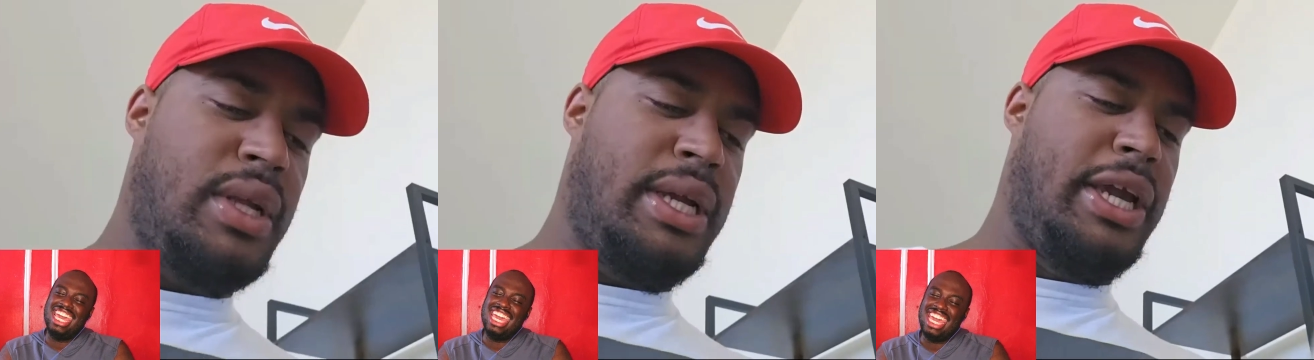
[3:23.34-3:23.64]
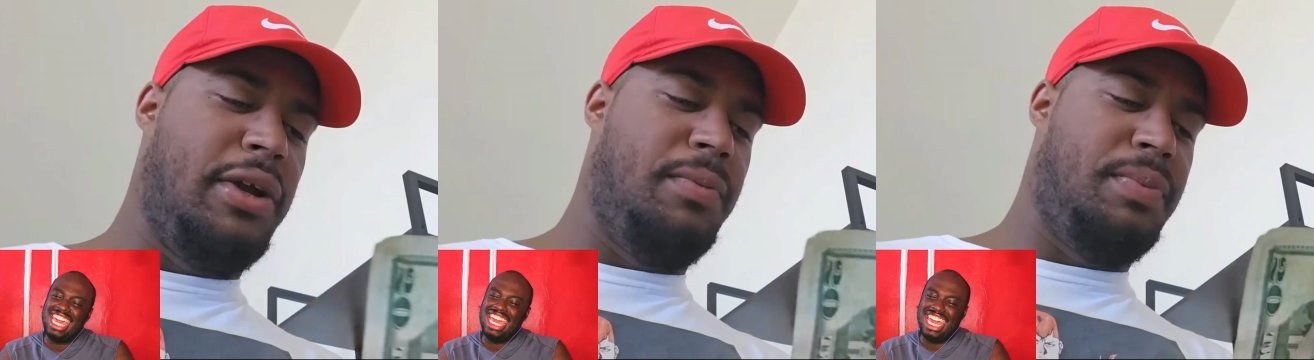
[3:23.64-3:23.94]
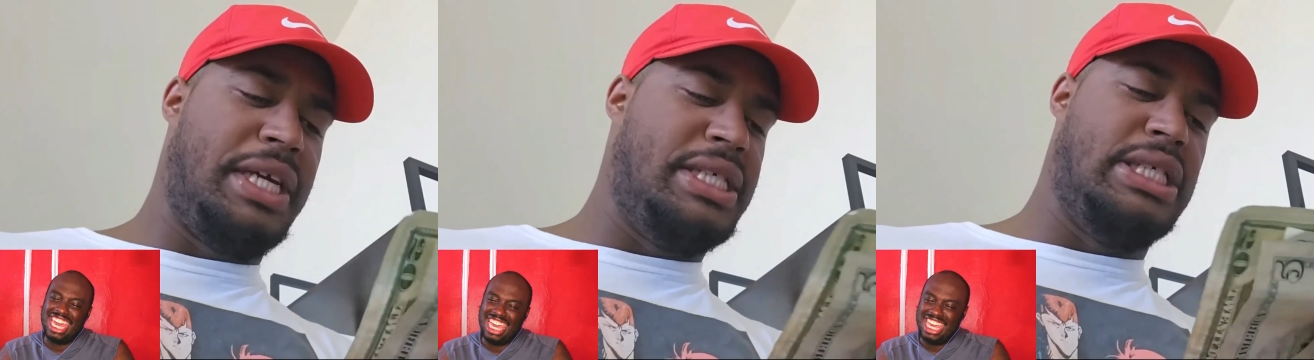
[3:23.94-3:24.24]
Speaker 1: Here,
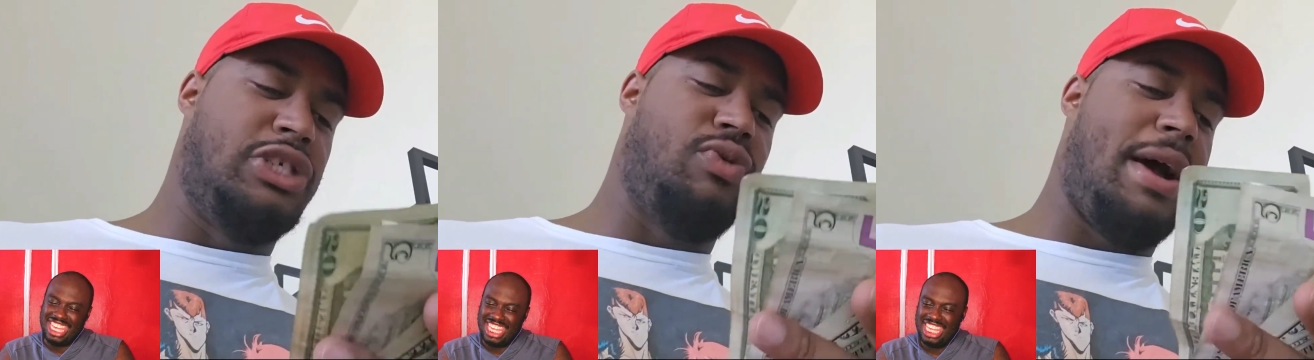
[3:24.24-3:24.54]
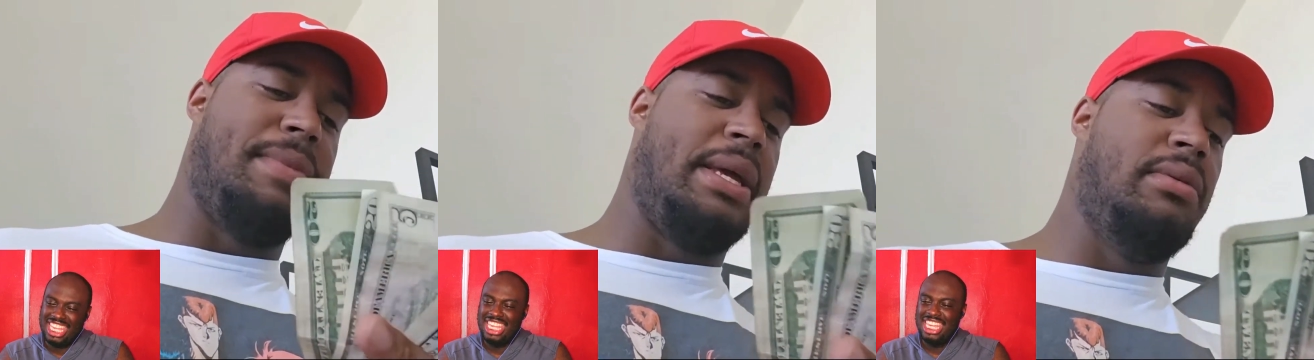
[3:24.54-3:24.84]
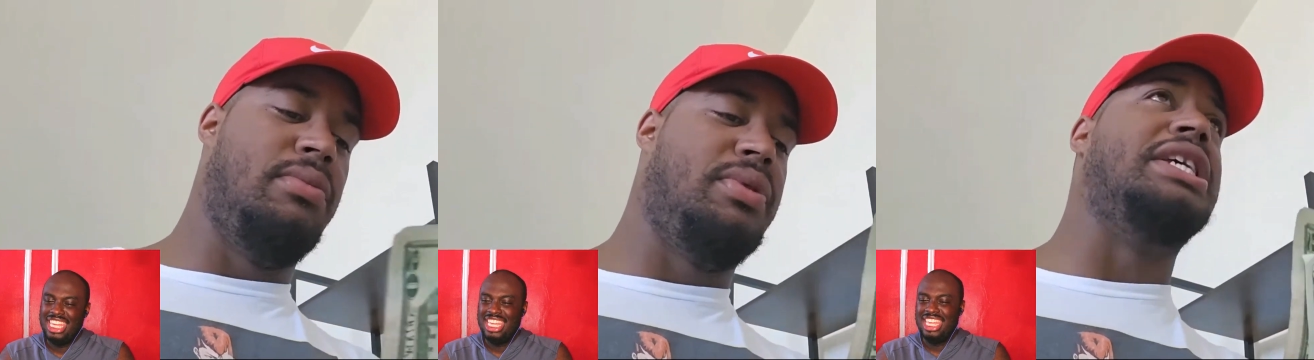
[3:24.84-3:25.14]
please, just rob me,
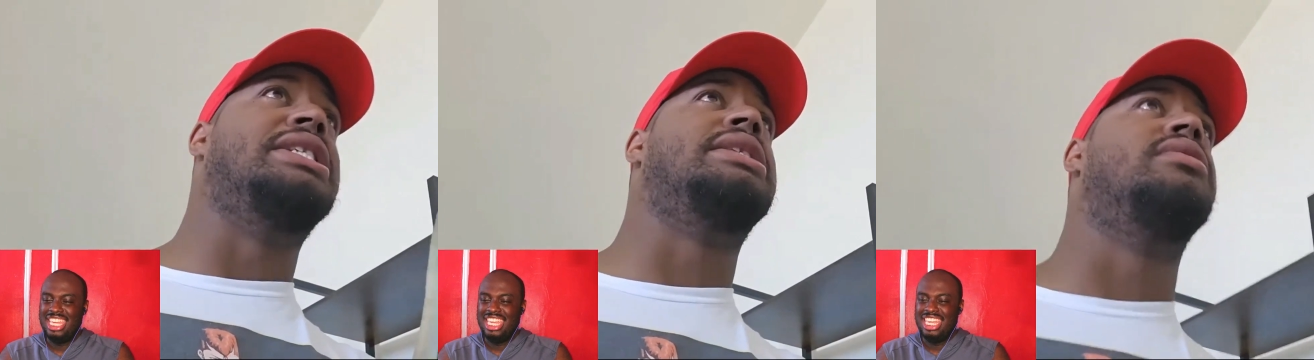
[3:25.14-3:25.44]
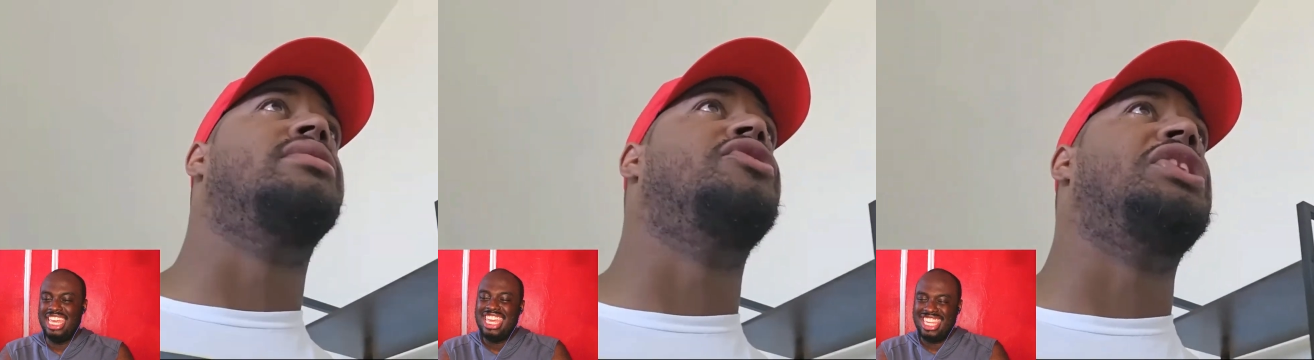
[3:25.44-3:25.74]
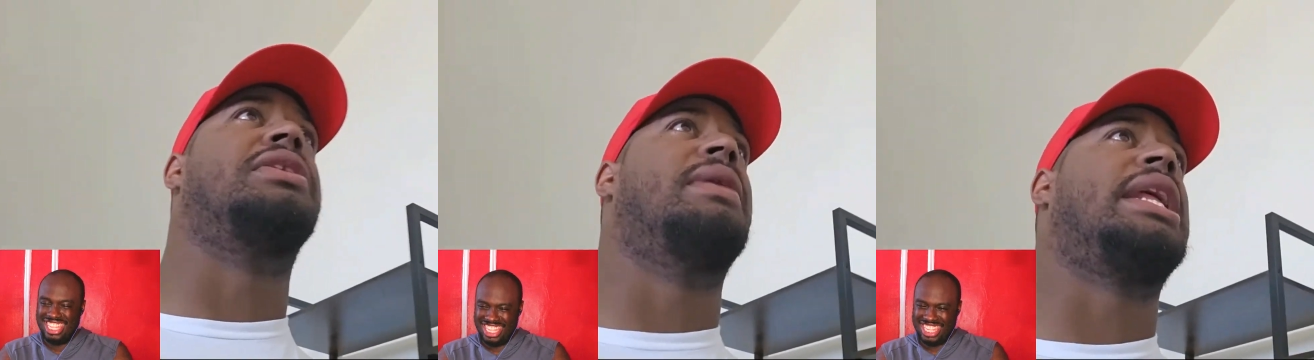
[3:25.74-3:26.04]
please. You
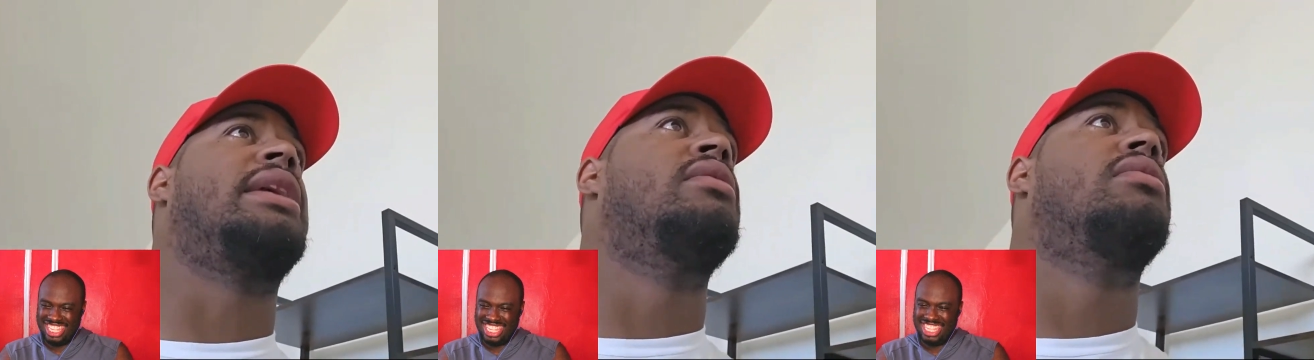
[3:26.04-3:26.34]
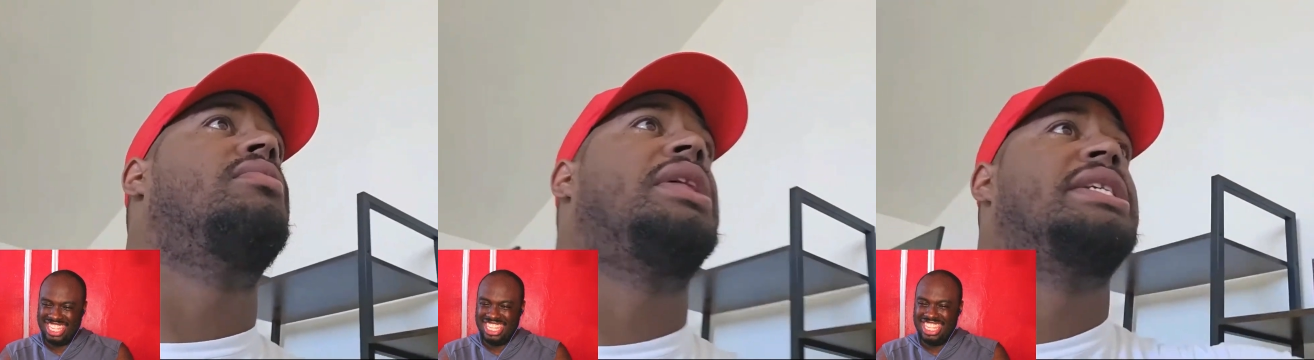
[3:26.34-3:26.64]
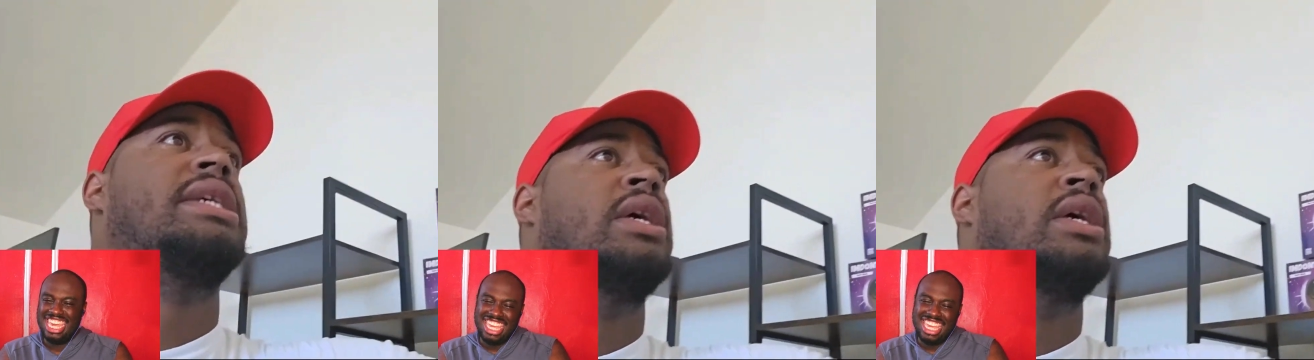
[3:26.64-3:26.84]
need the money, please.